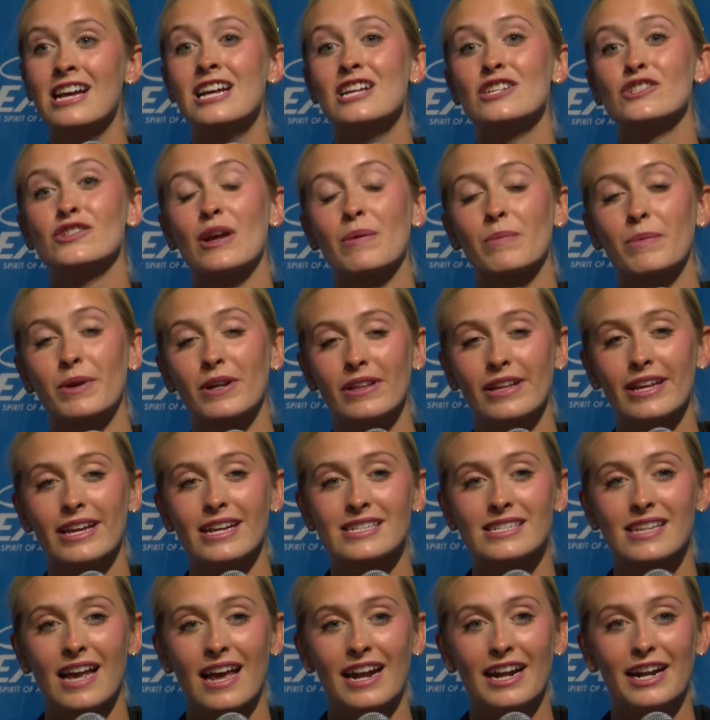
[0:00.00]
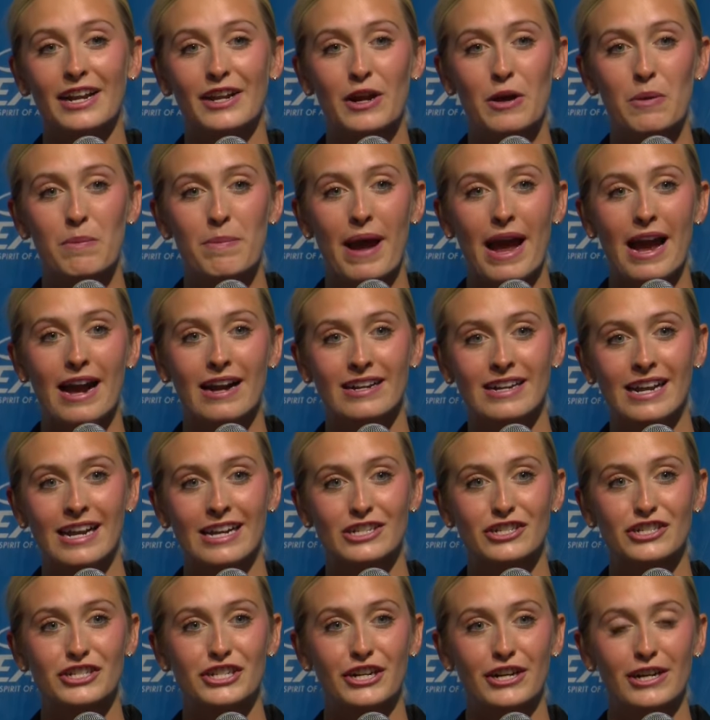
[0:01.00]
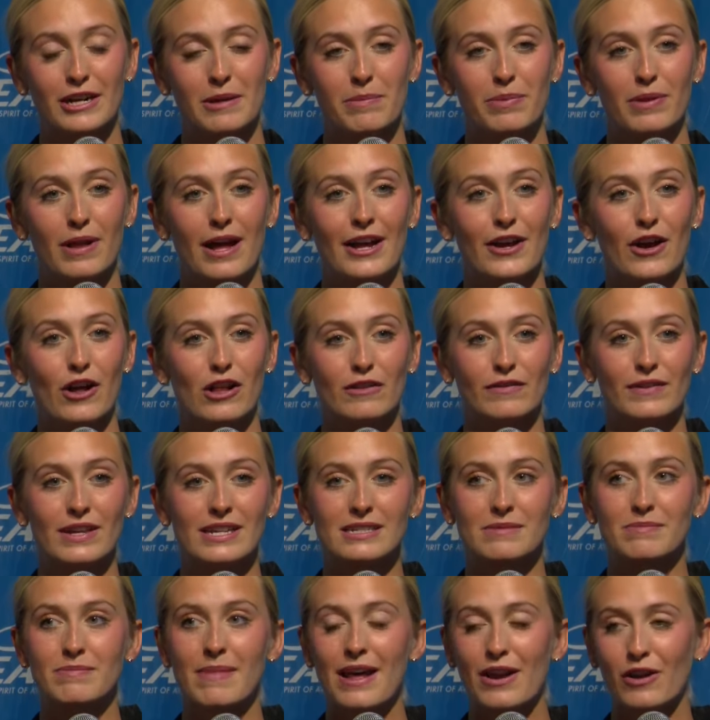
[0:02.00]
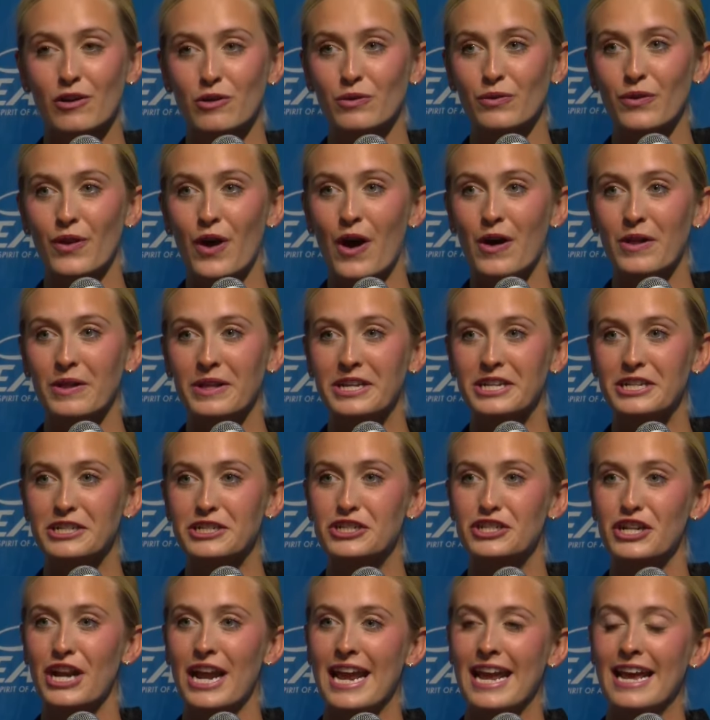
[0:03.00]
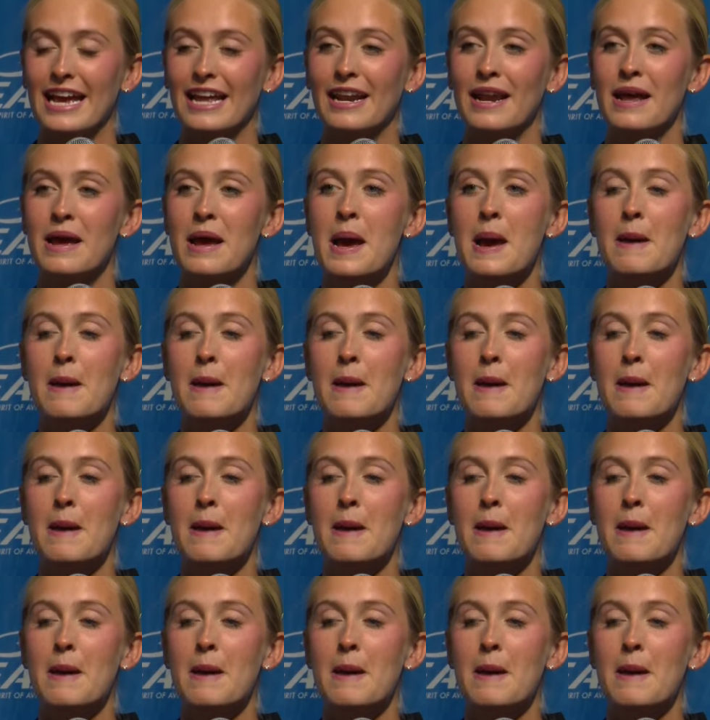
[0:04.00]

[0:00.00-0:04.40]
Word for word: So I'm really excited to go back next year and apply all of this medical knowledge and